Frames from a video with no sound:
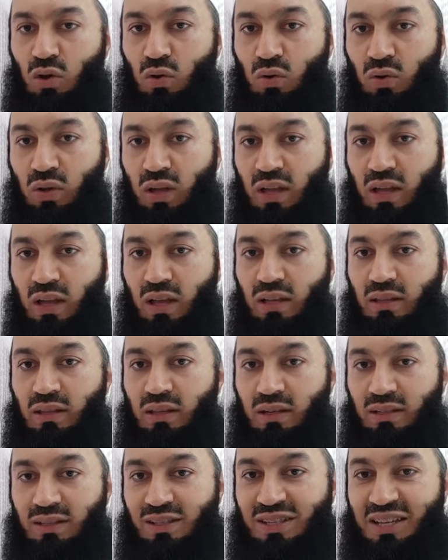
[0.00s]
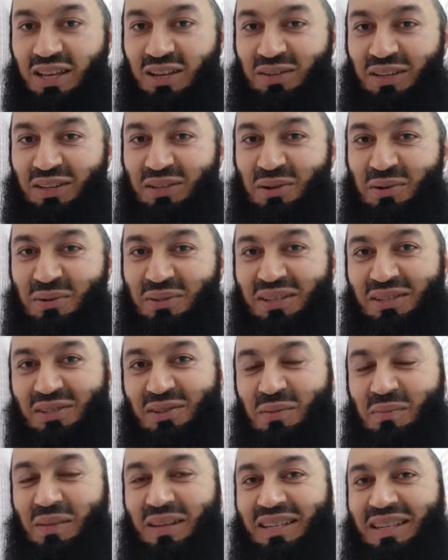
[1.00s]
So the little scary ghost
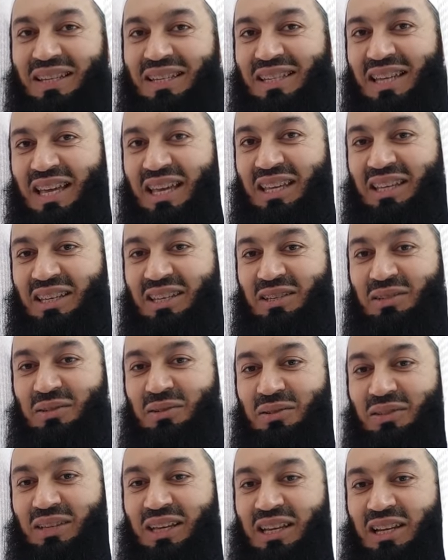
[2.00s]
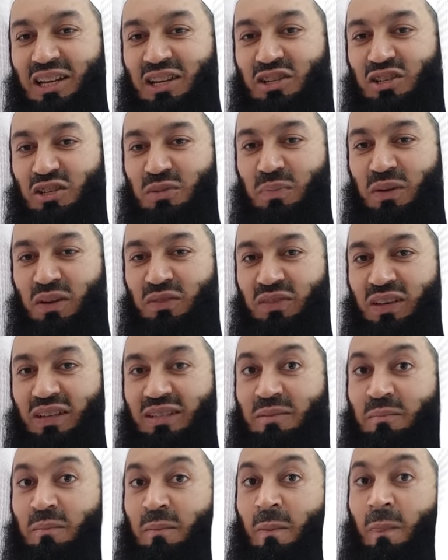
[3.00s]
is commenting, saying, you know, English is
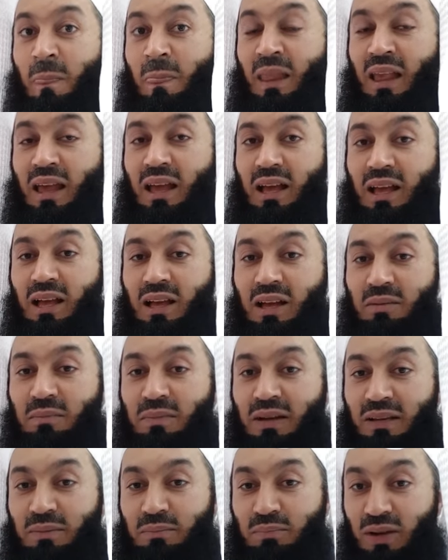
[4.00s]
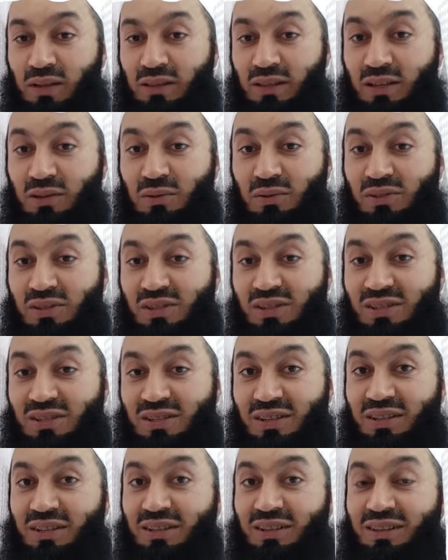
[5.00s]
perfect. My brother or
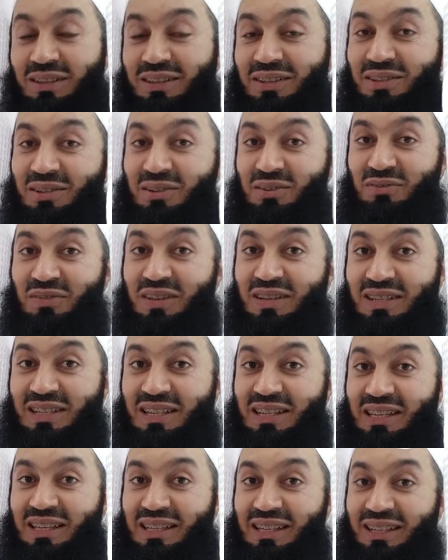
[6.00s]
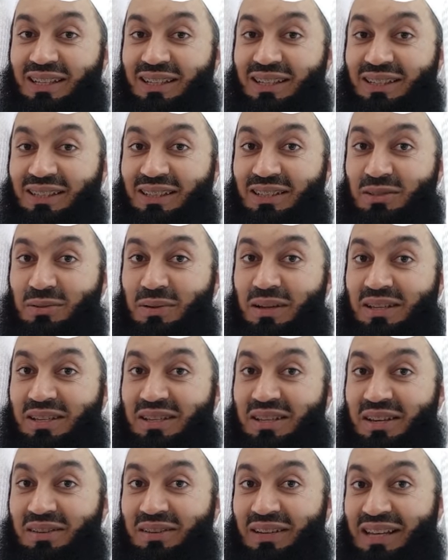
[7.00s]
sister, you know, firstly, it's quite
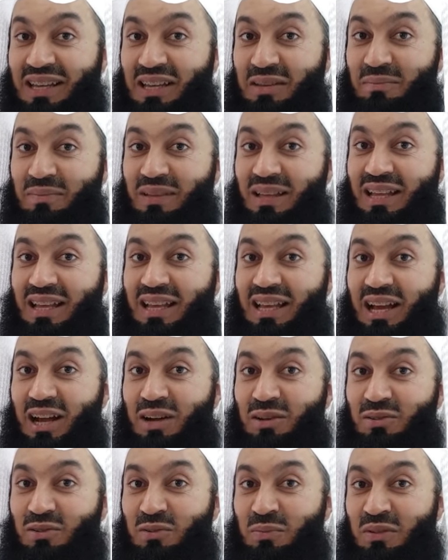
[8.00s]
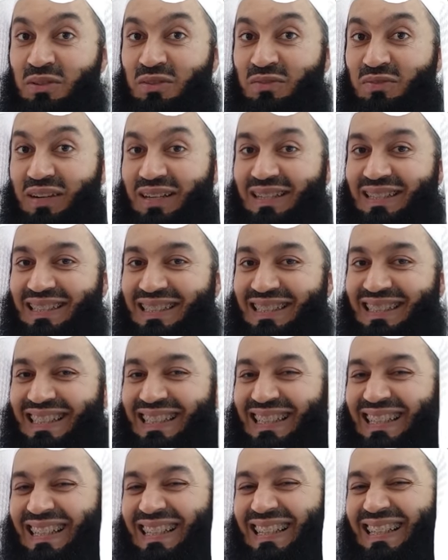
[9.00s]
a scary name. I was almost
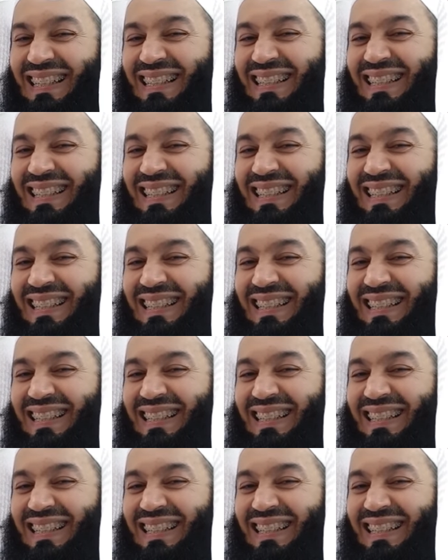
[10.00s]
frightened.